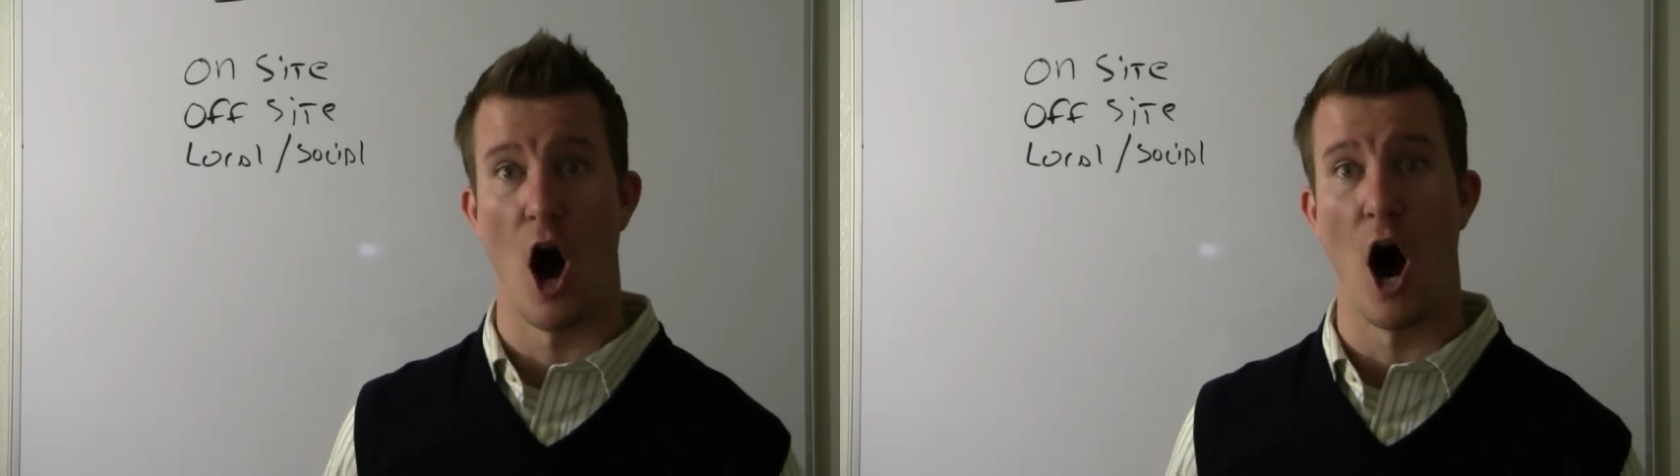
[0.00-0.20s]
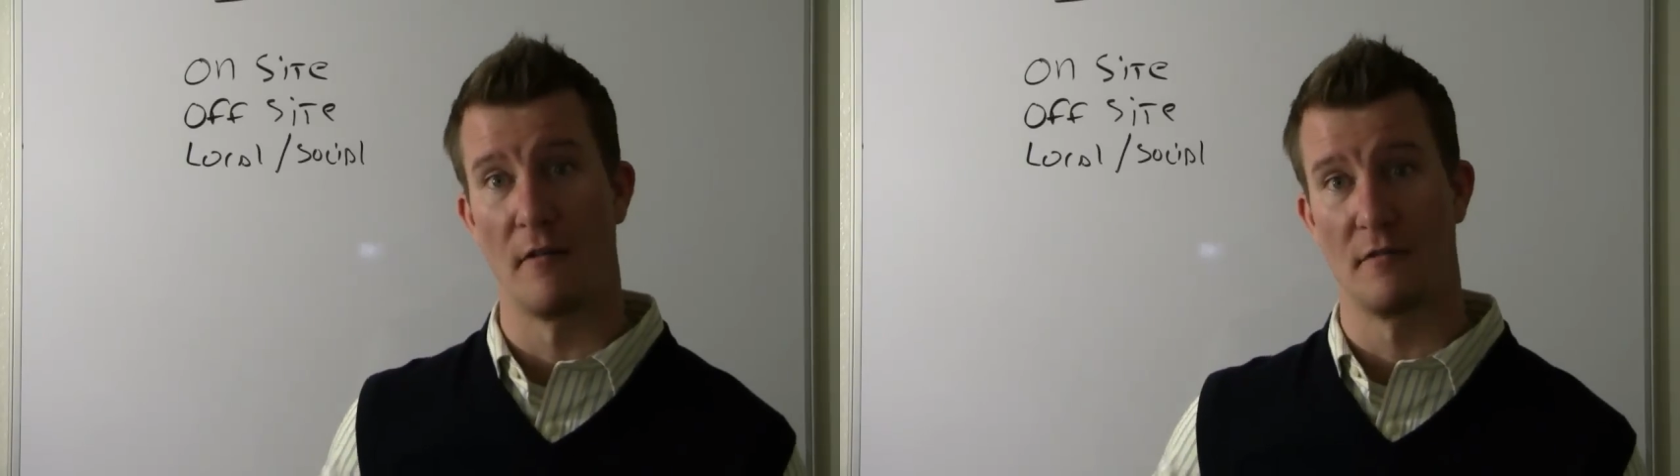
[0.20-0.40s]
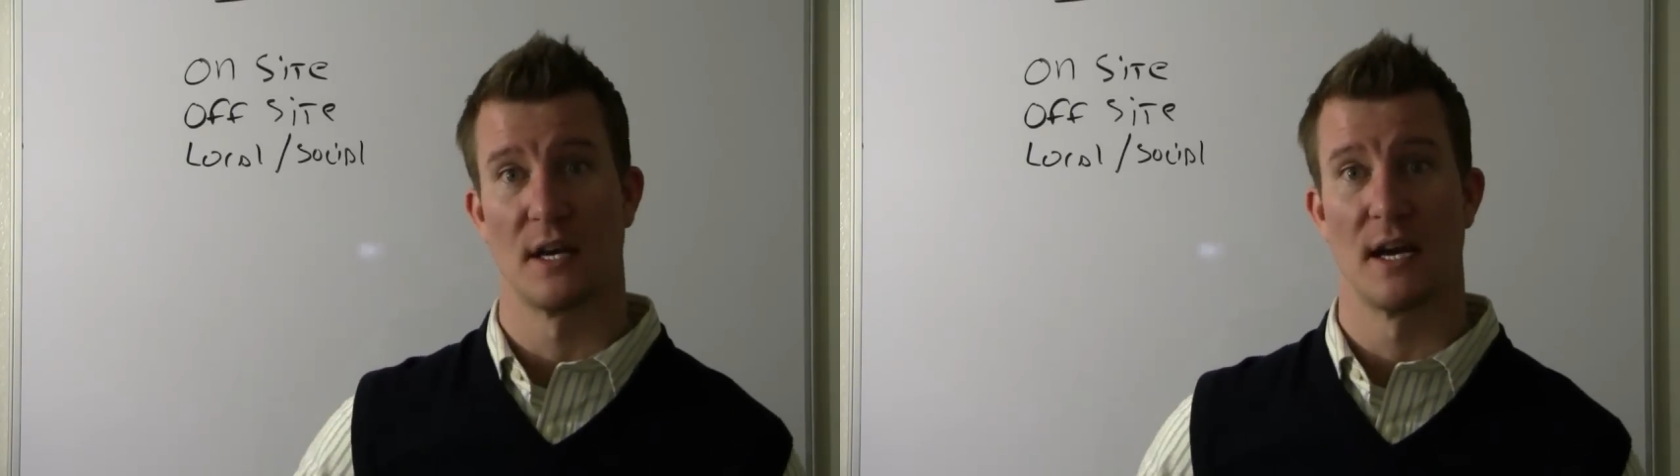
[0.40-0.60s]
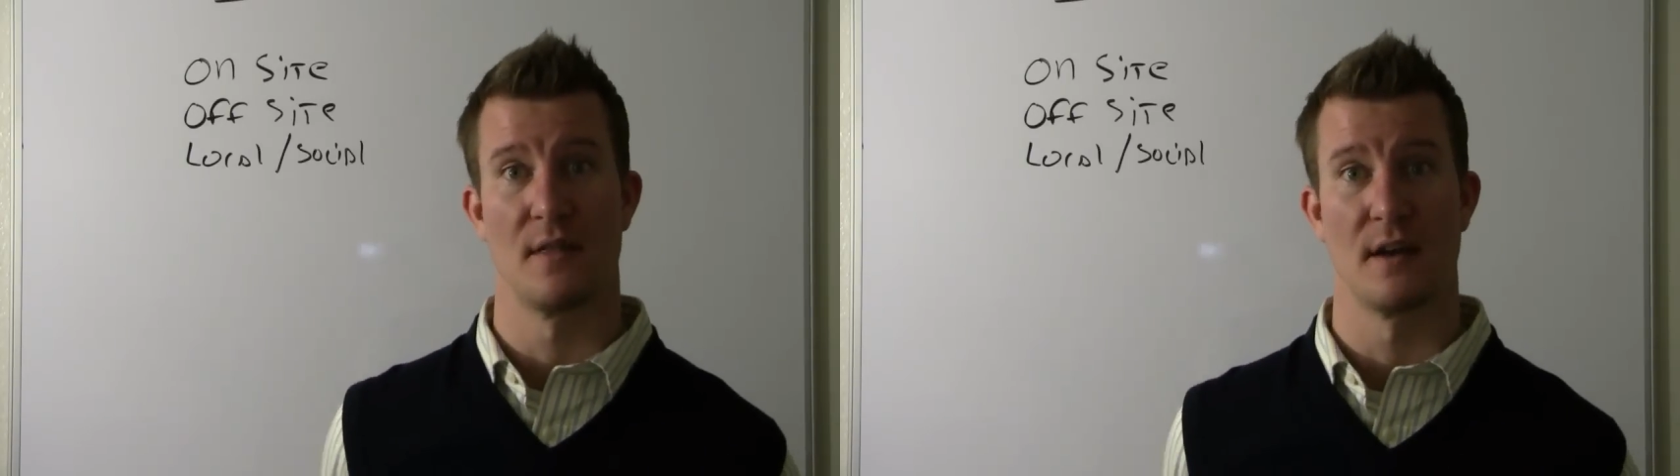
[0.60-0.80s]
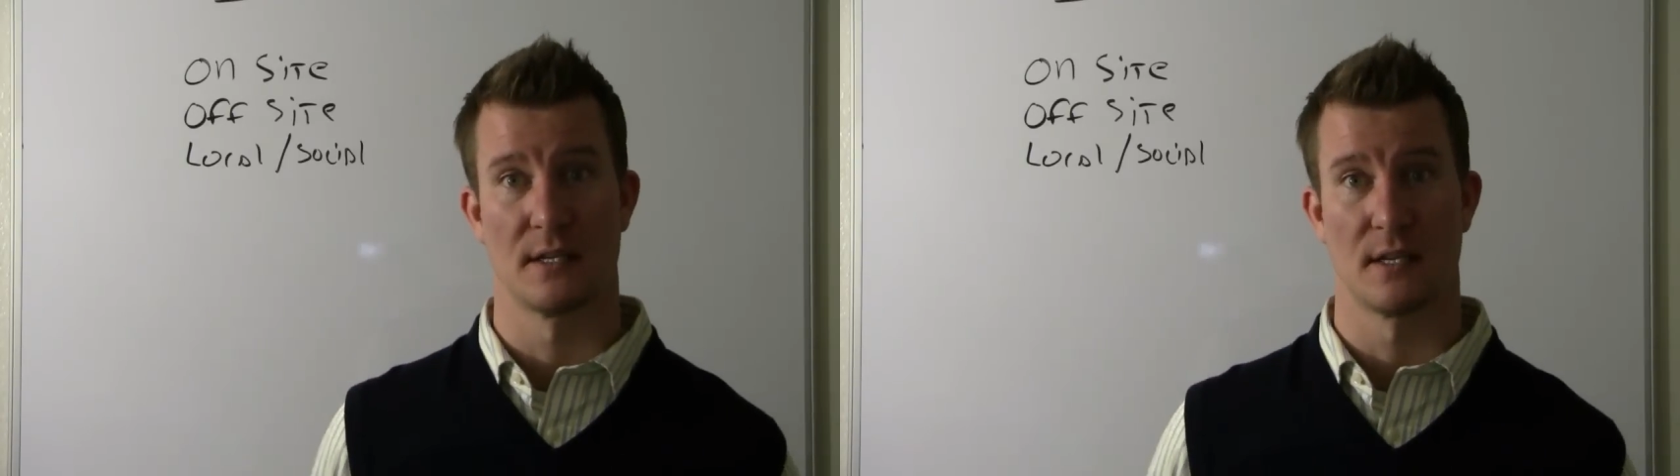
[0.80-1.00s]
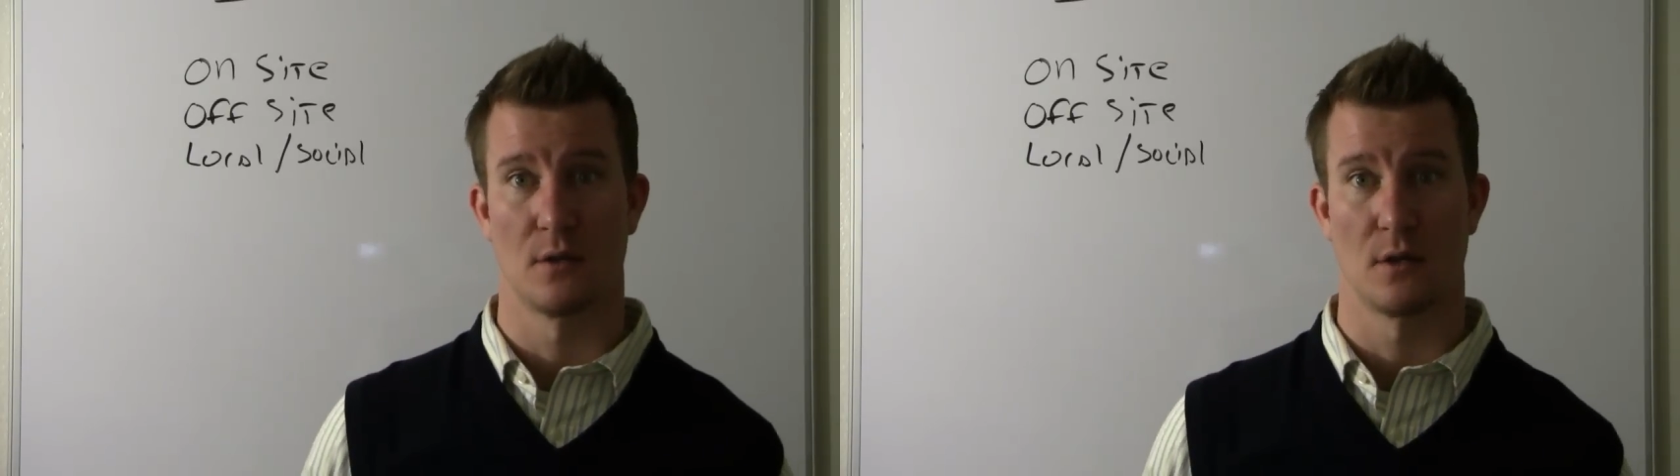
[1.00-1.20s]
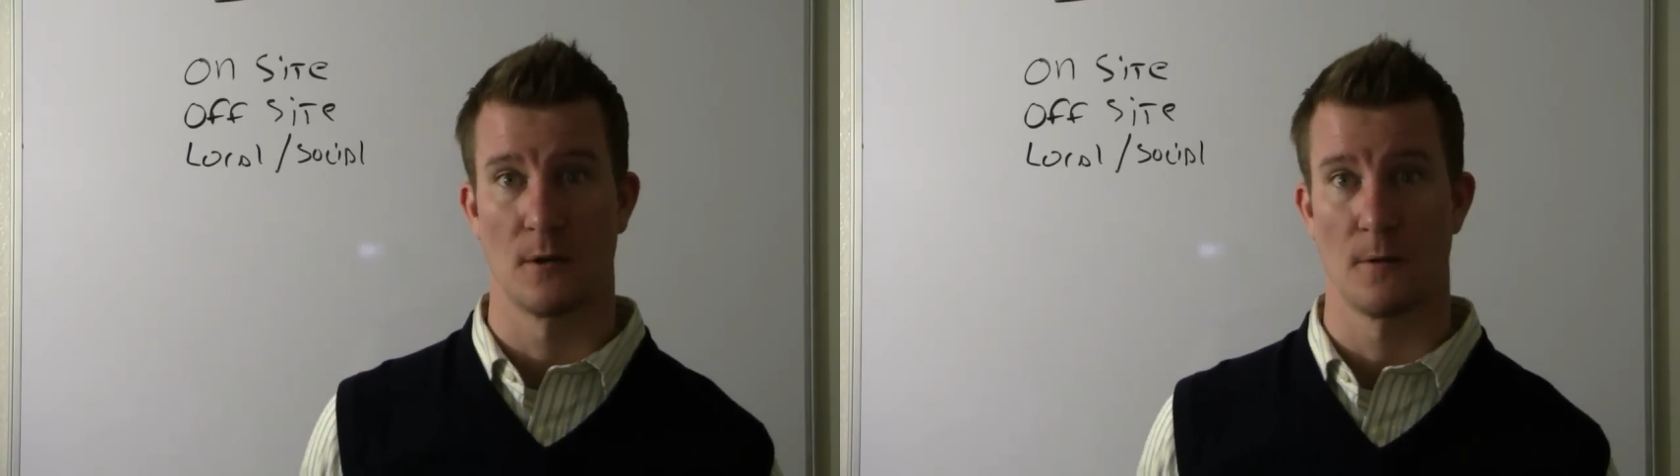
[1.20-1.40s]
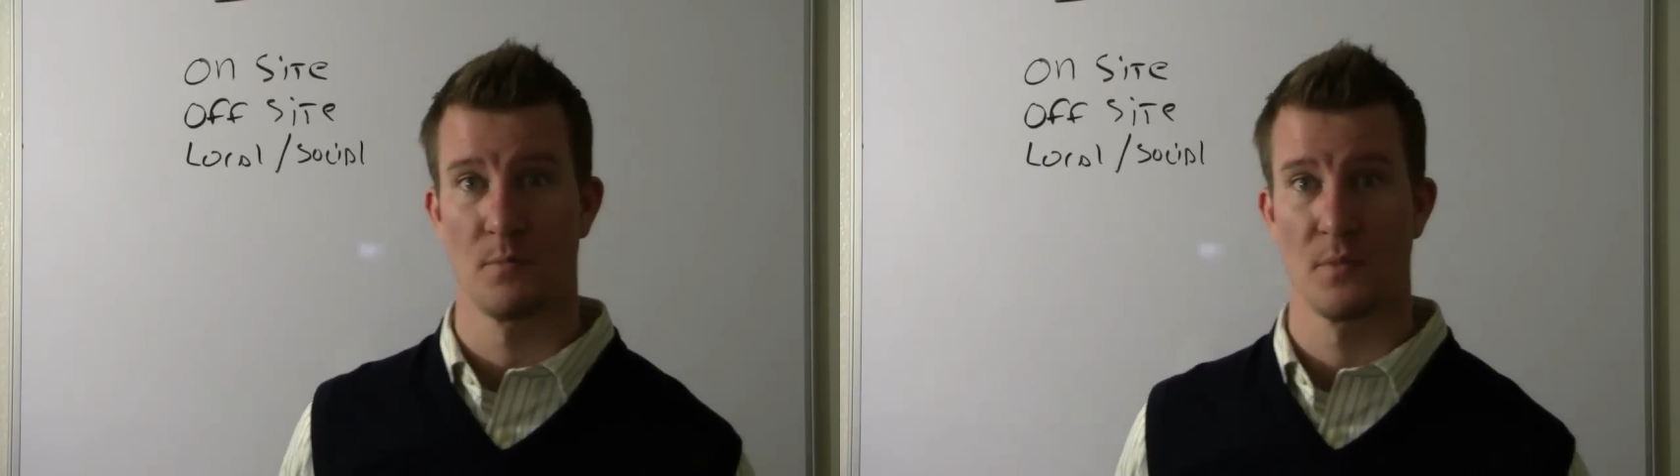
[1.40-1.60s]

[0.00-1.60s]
off-site things that you can do.